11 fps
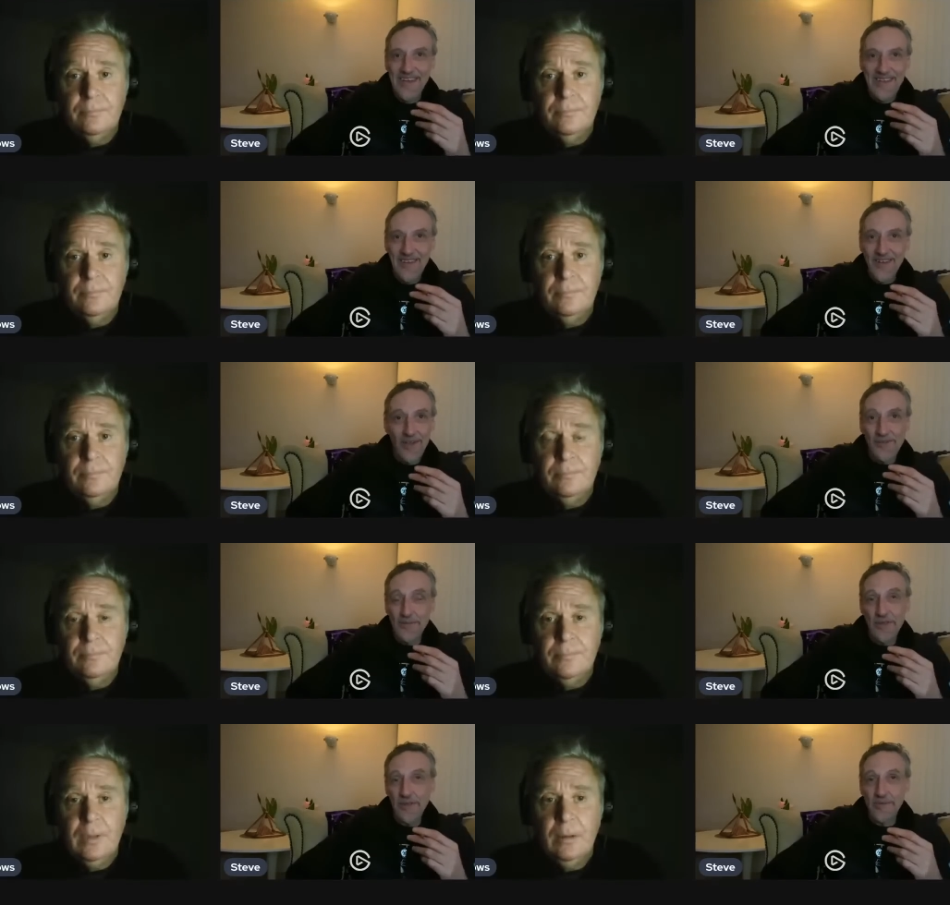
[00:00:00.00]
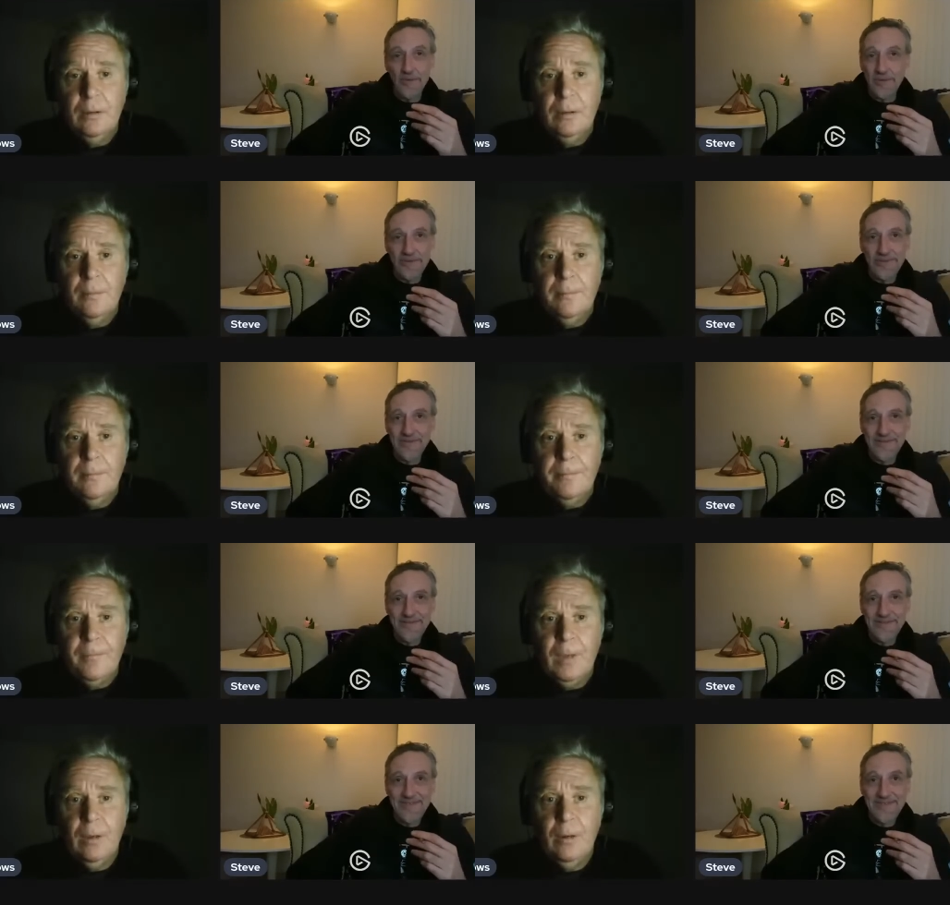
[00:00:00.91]
Speaker 1: that lots of people. Well, it already do. is
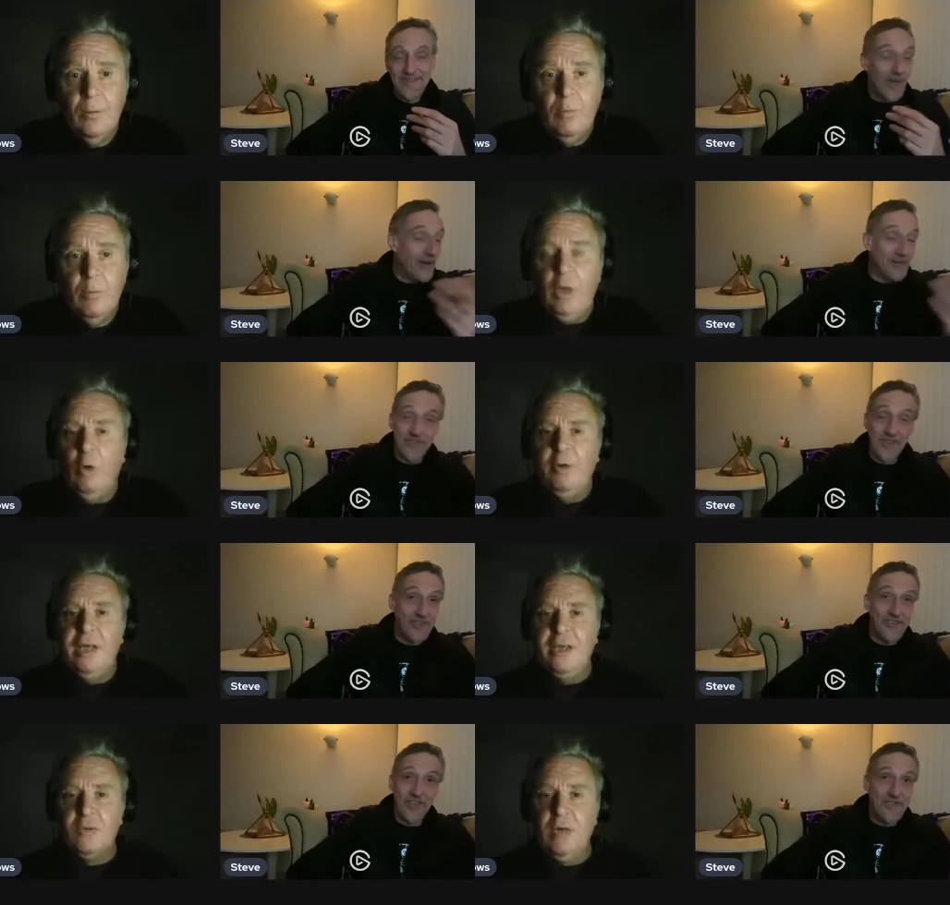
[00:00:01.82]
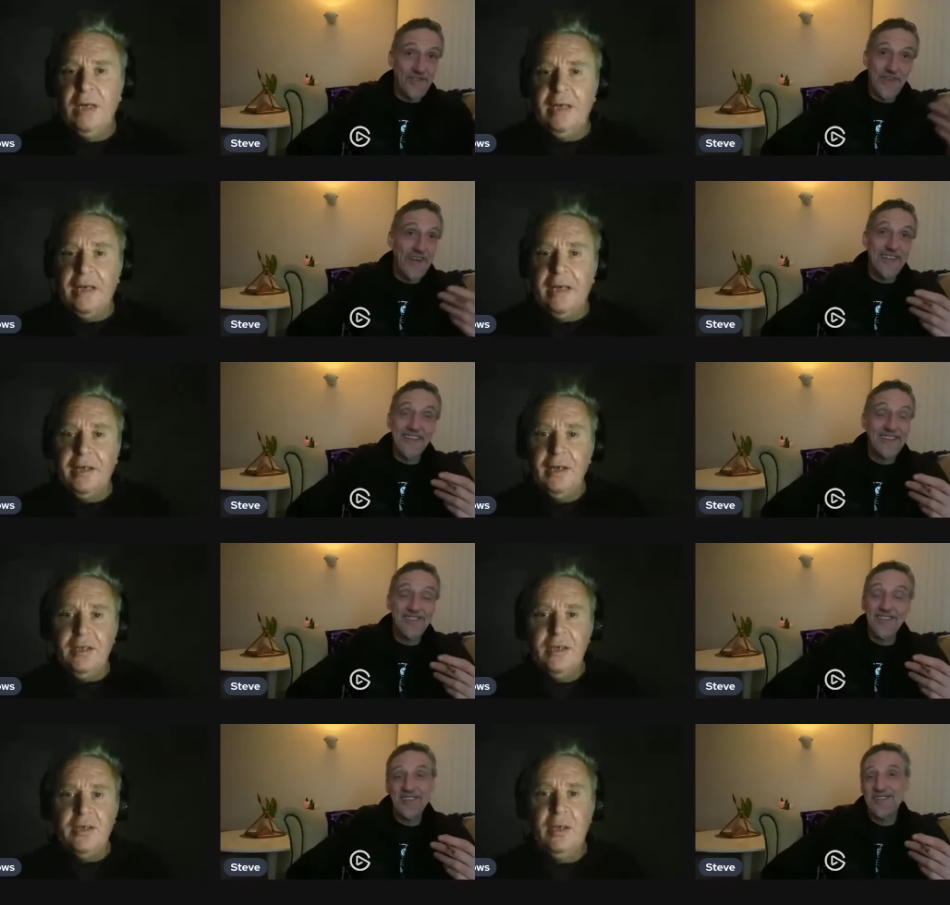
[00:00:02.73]
really, oh, isn't it? Because I mean,
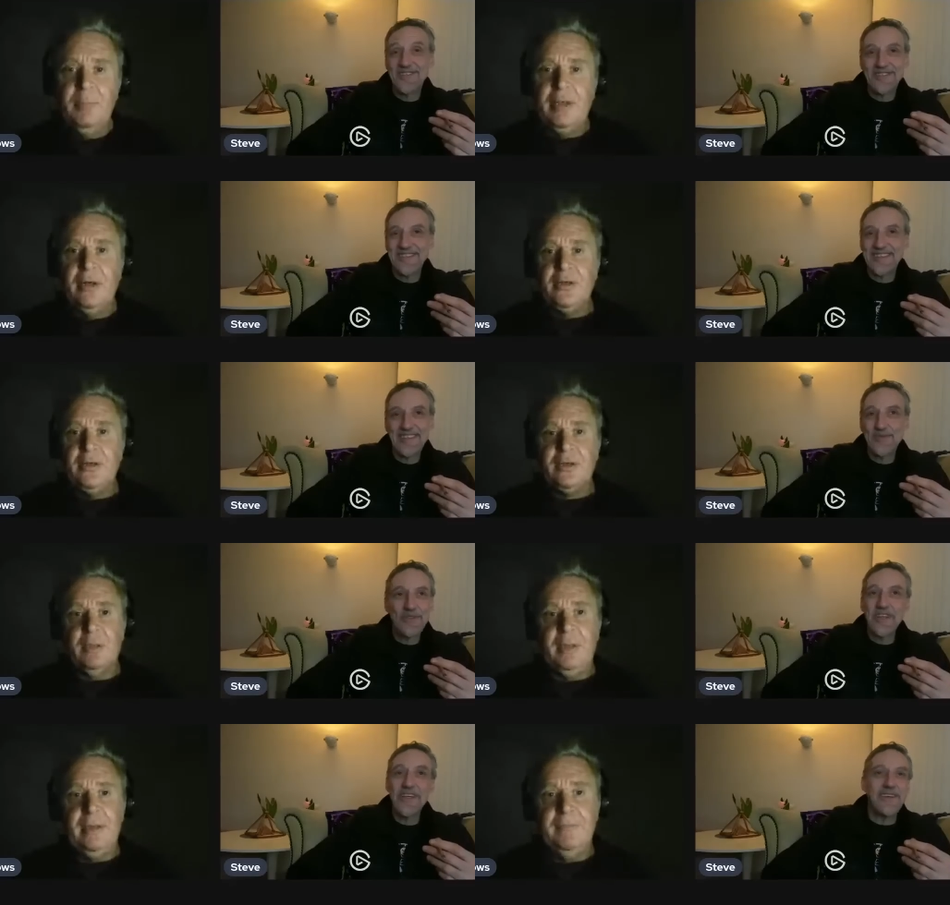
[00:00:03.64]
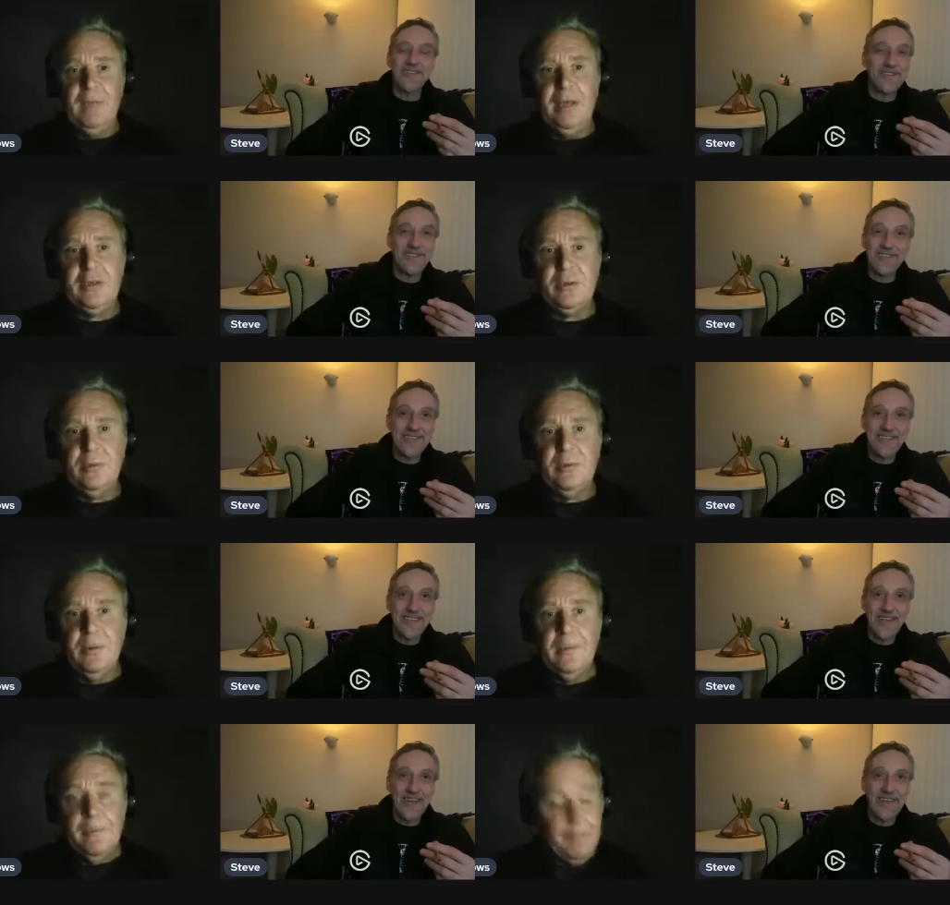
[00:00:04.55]
it's, it is, it's, ridiculous.
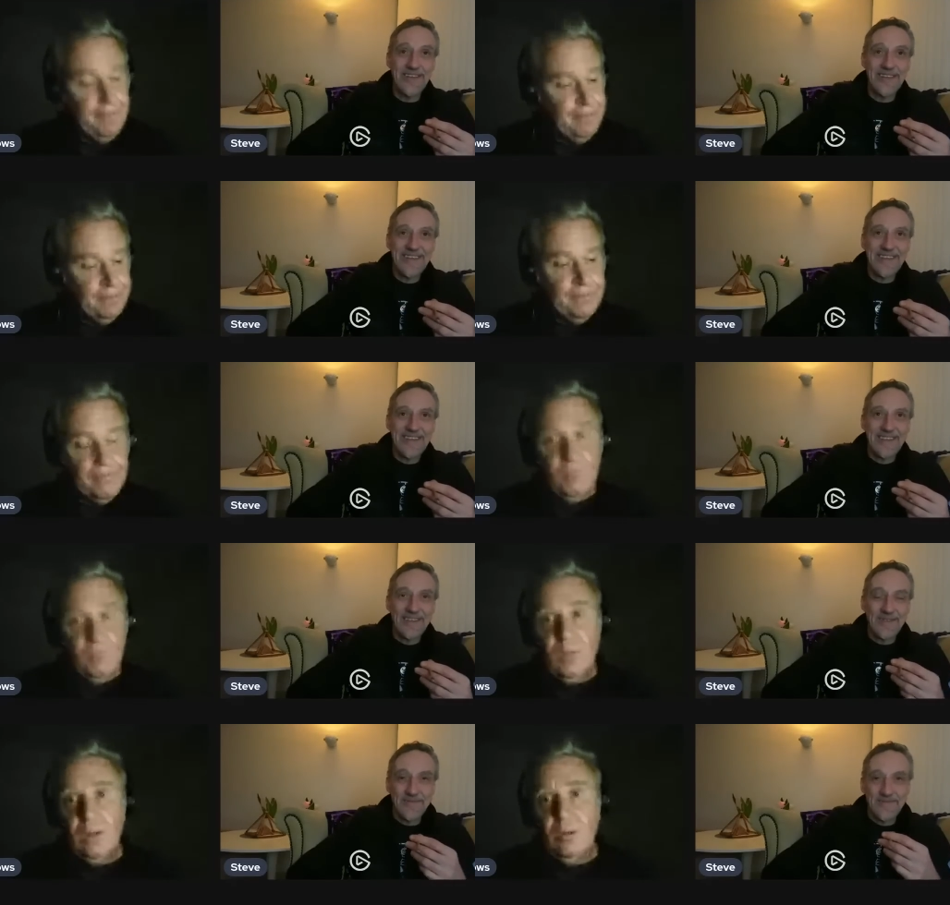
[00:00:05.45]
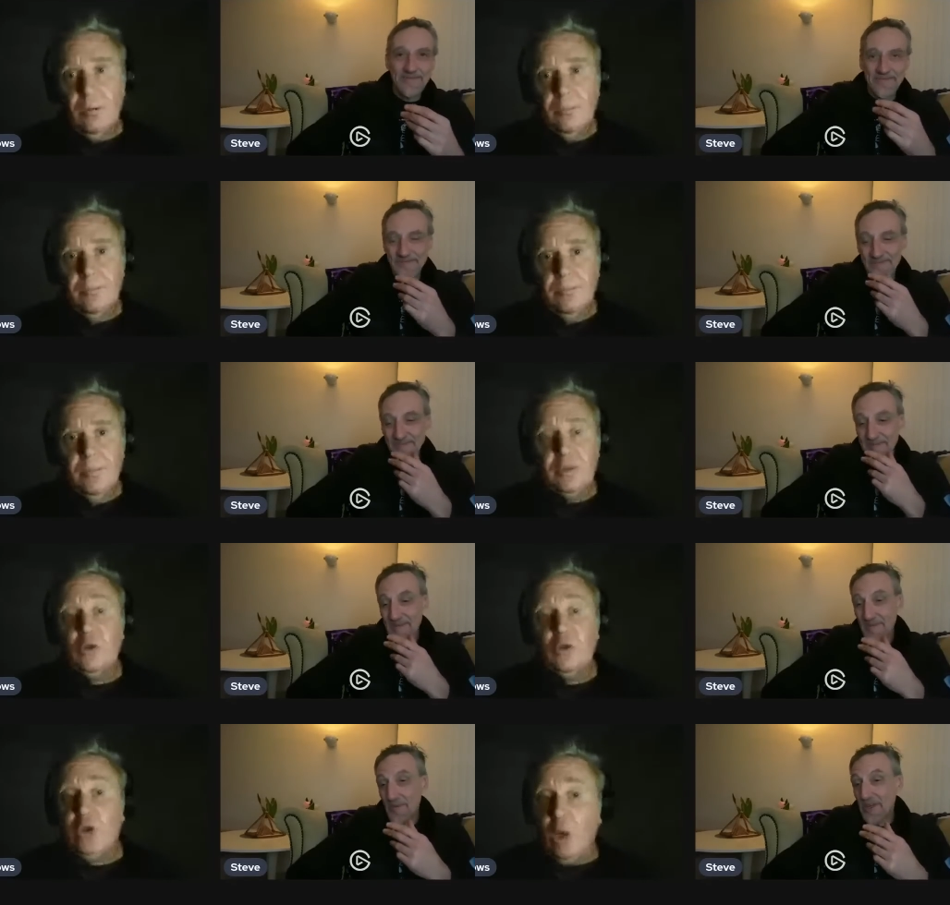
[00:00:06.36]
You
Speaker 2: know, it's good comedy material though.
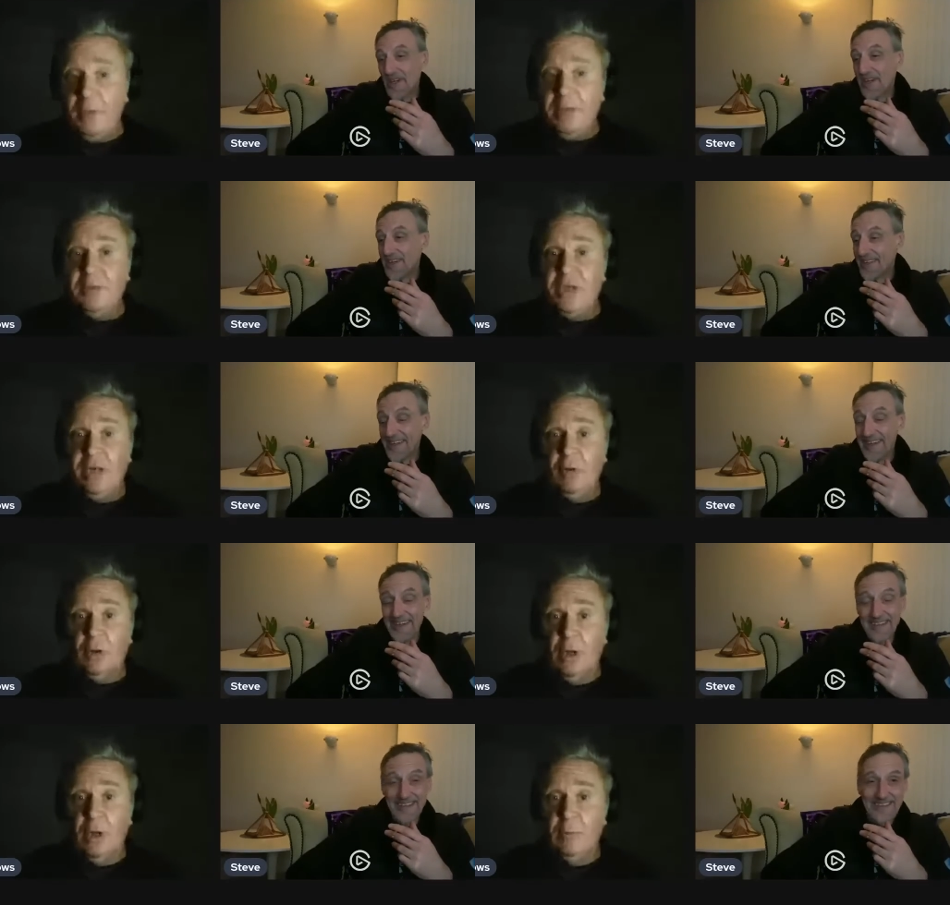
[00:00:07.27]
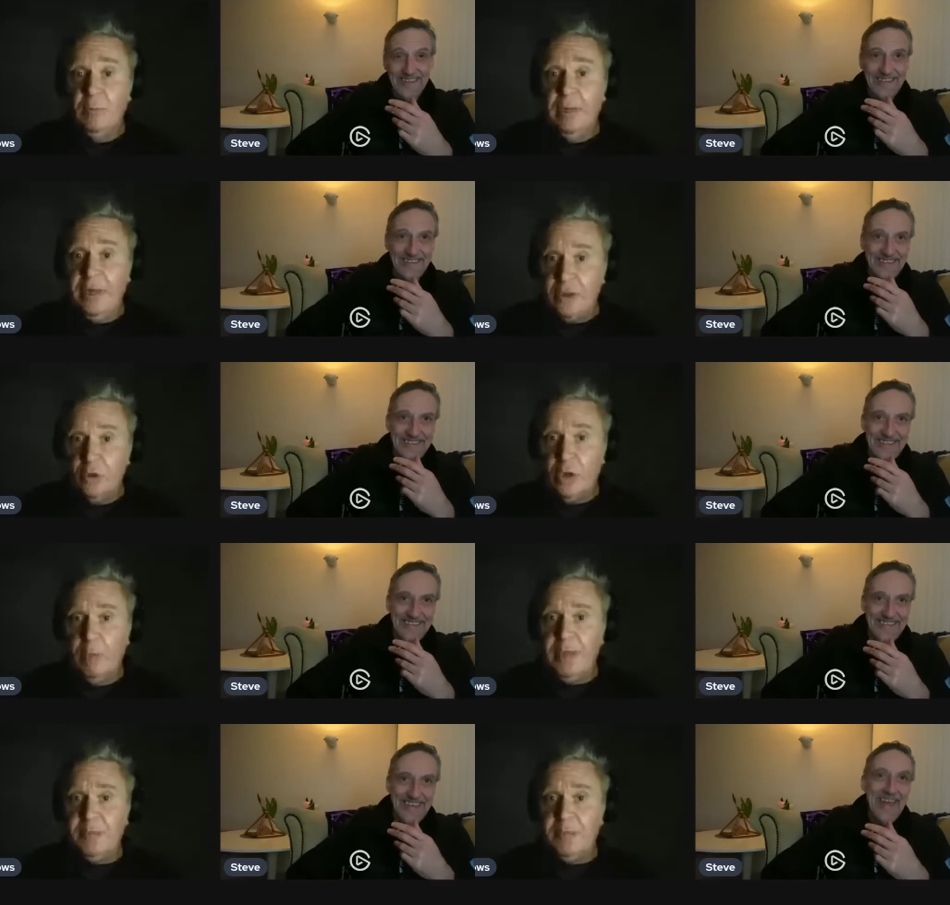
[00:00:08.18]
It is well, good comedy yeah. if people get it.